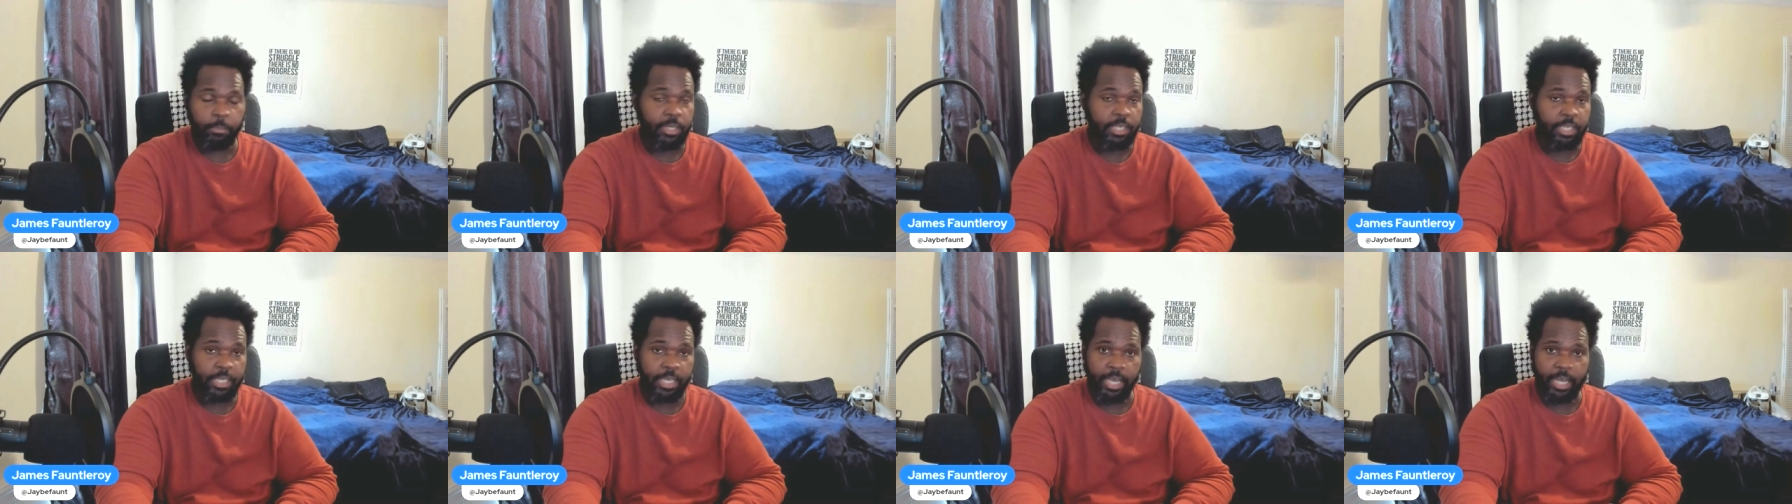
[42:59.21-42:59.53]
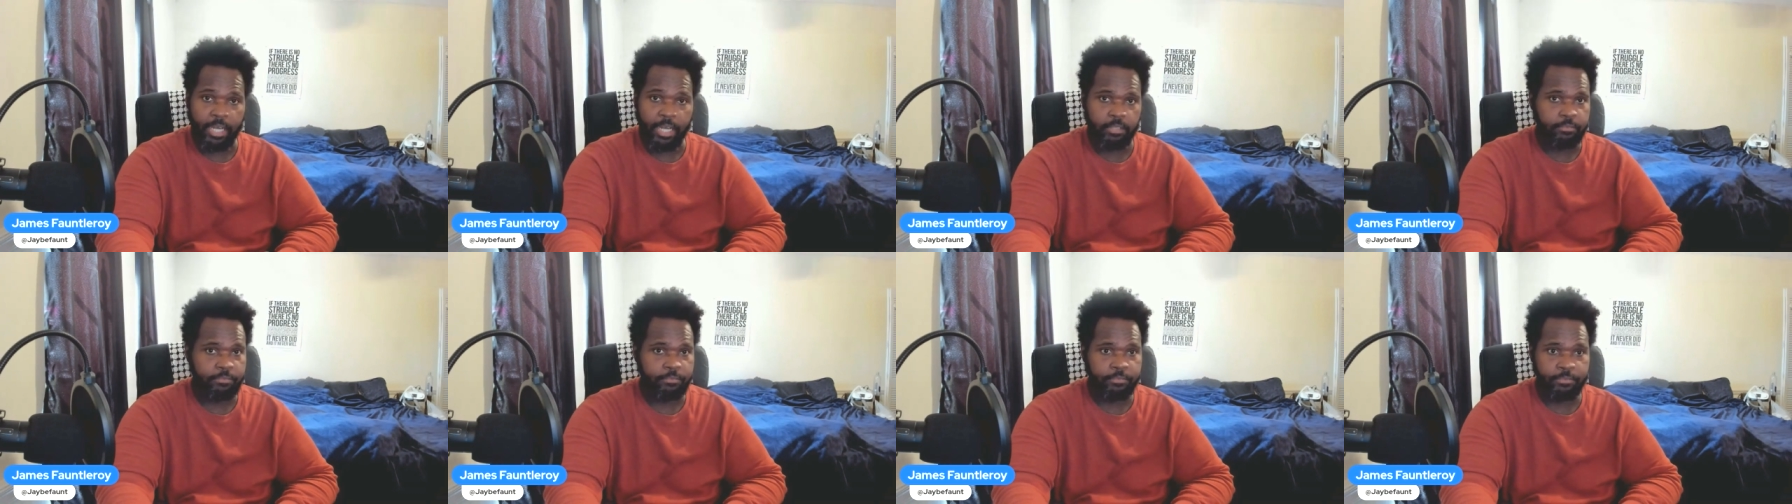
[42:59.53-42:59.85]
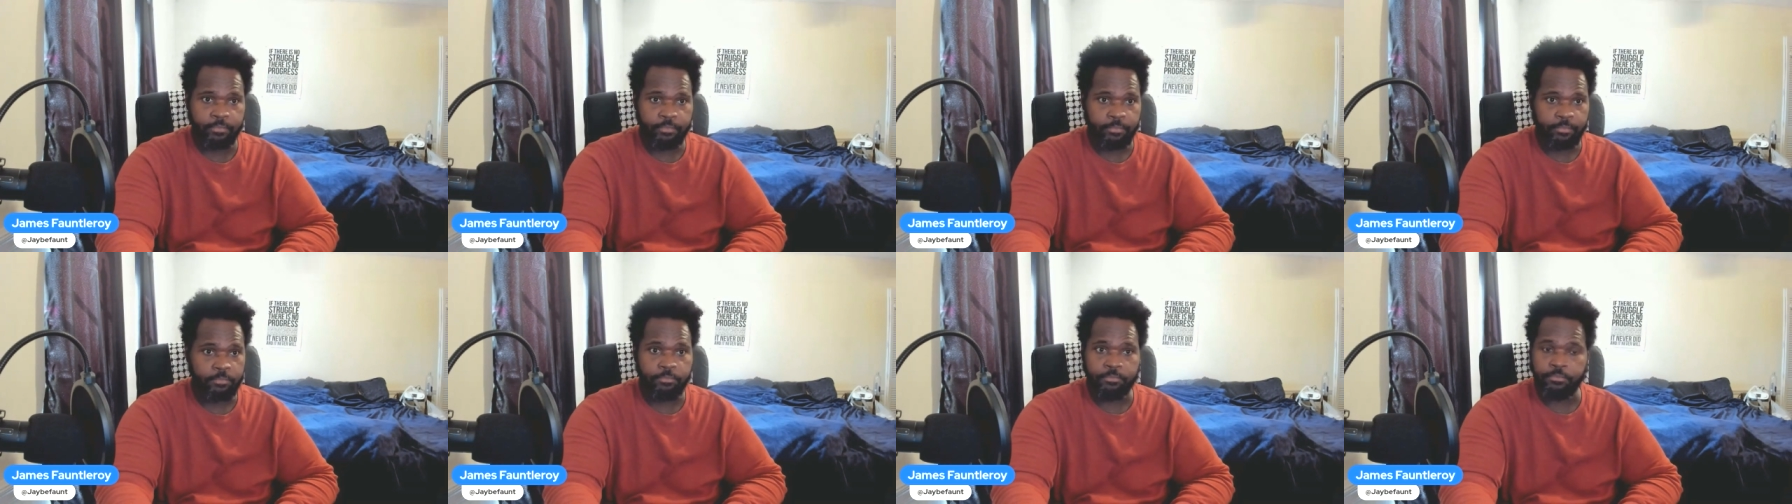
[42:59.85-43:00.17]
But yeah,
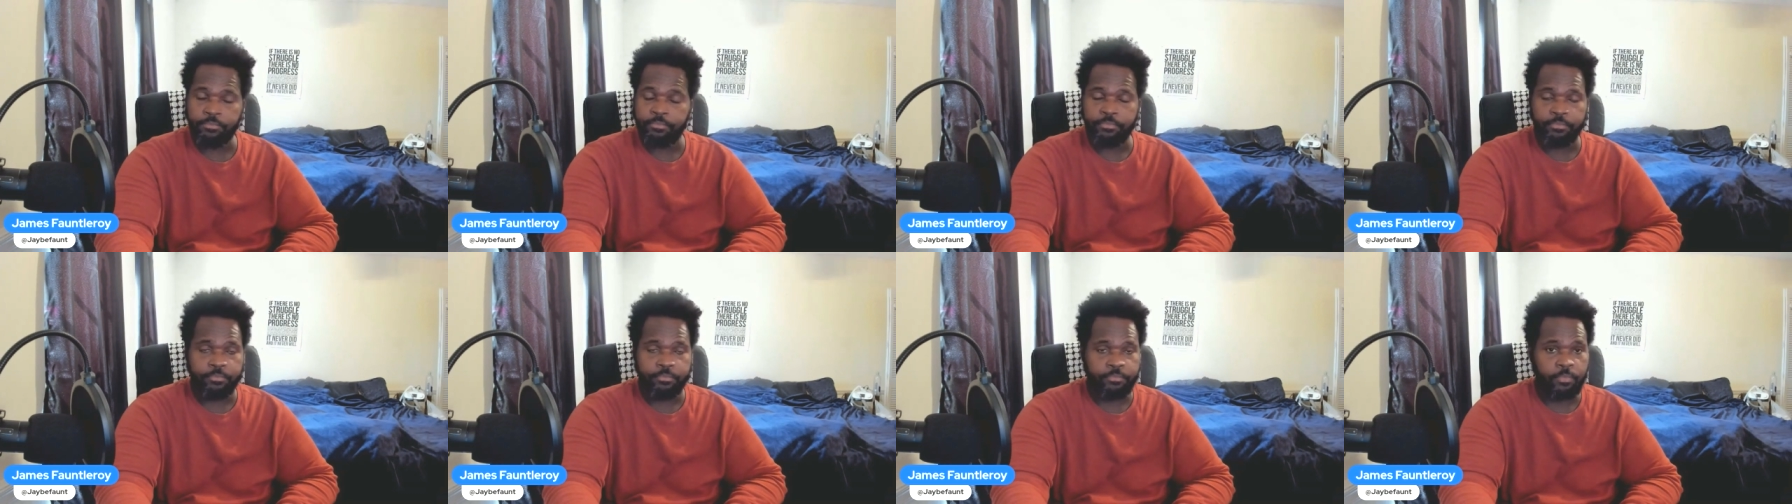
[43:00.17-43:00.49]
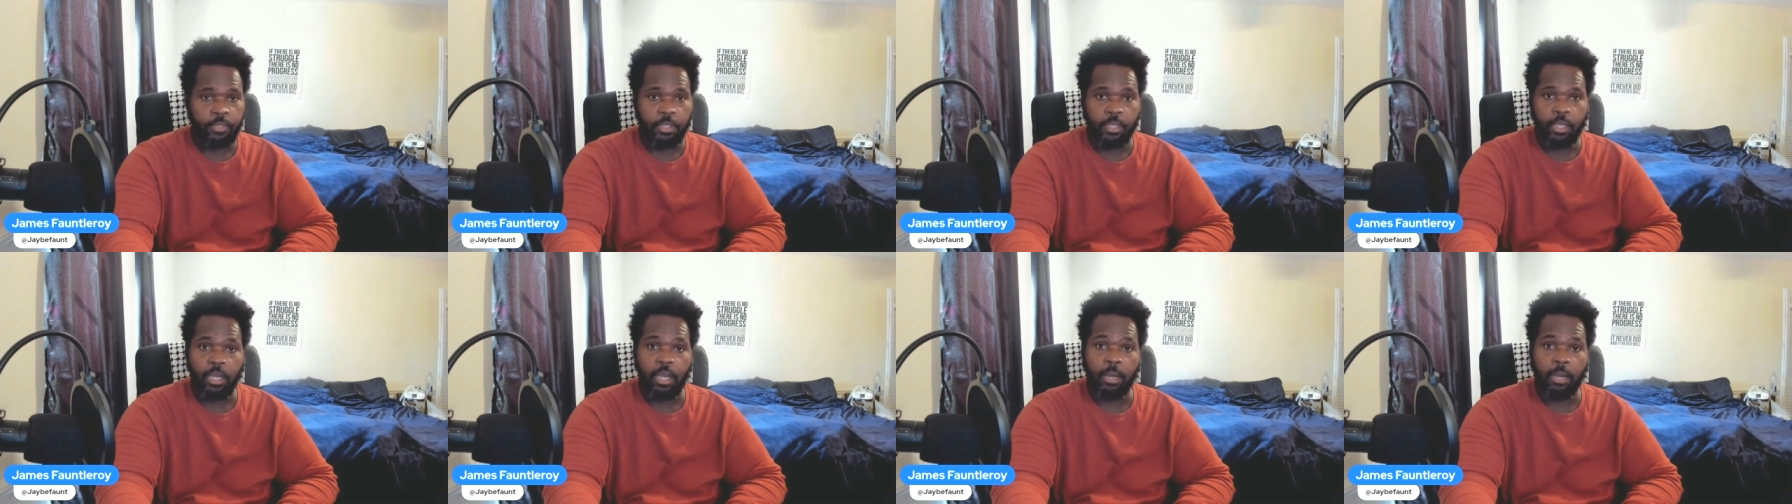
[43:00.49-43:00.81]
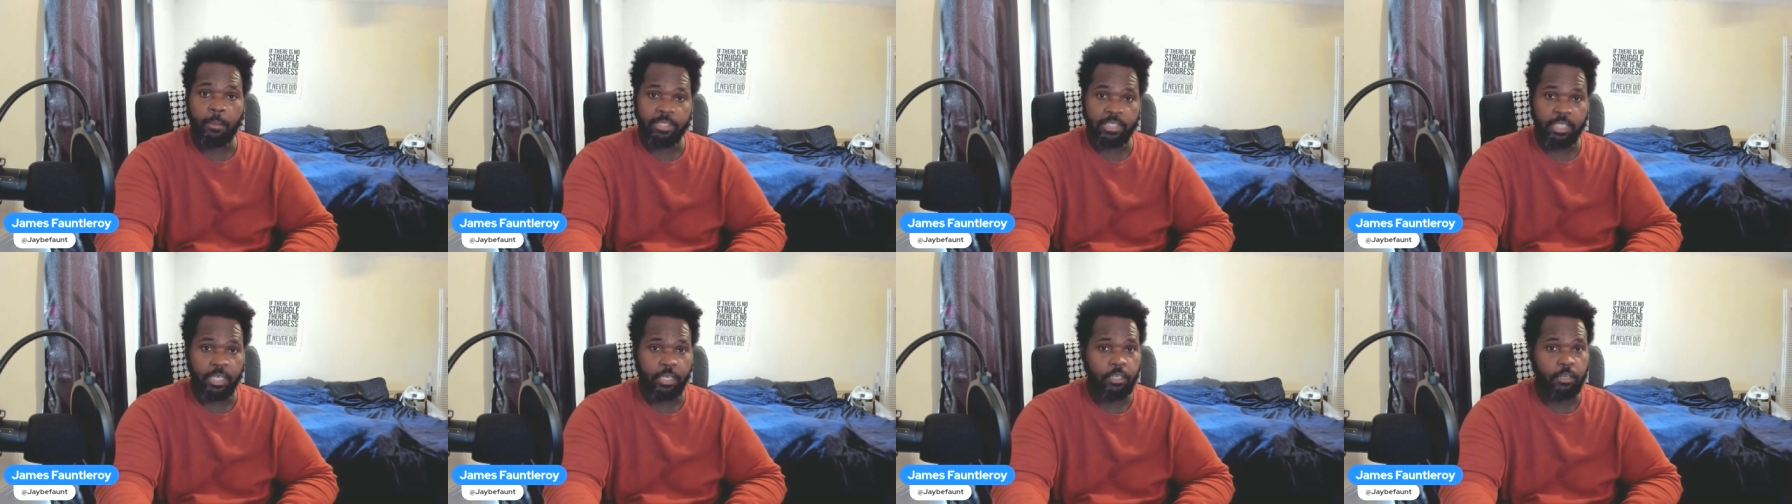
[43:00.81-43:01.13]

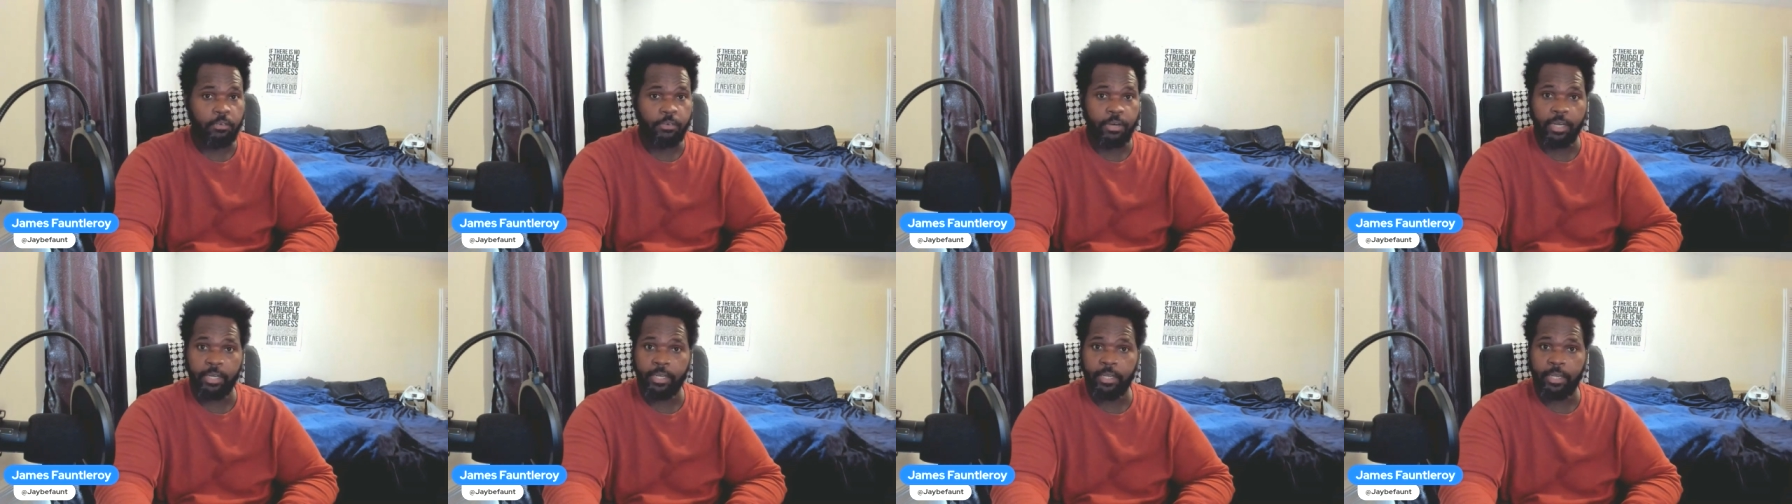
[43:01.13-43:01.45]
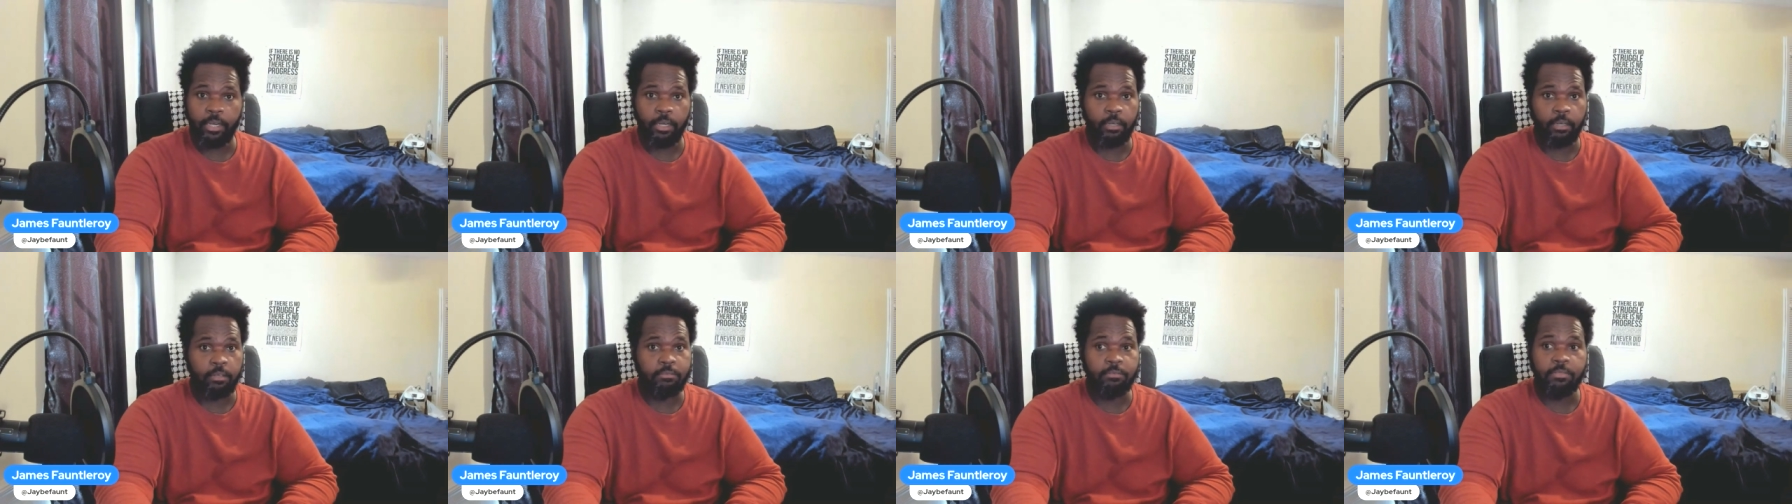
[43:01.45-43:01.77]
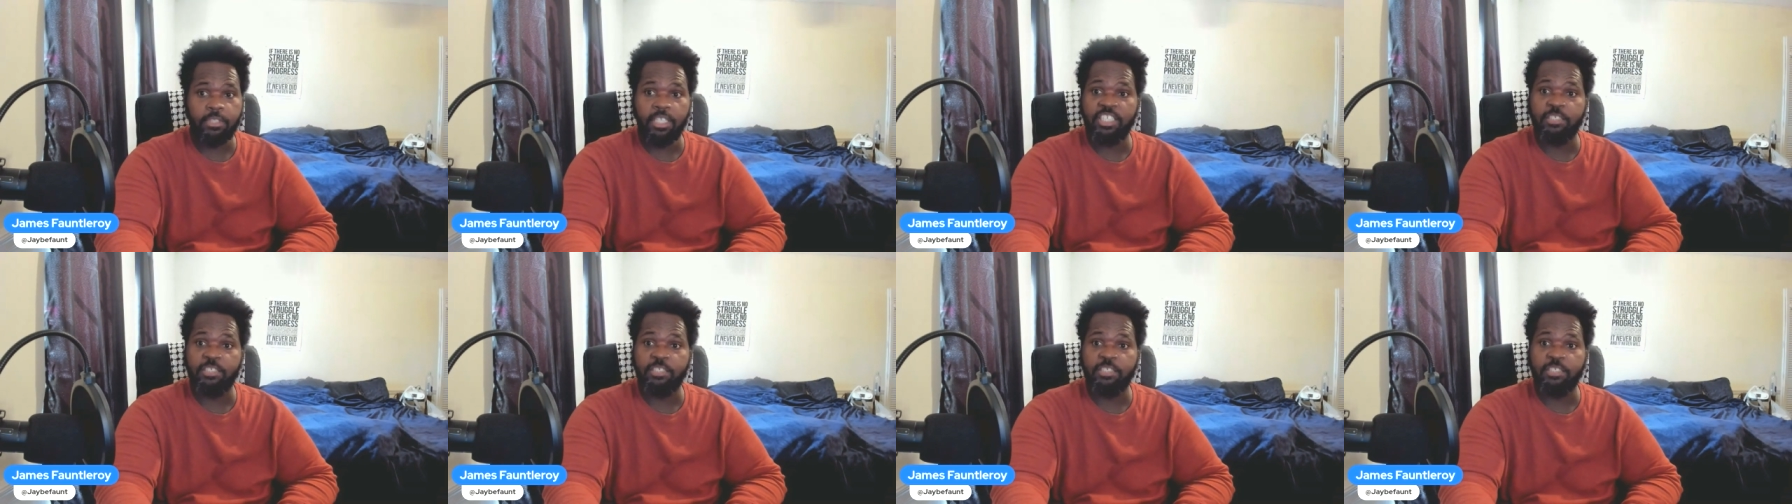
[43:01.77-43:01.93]
I'm gonna tell you right now,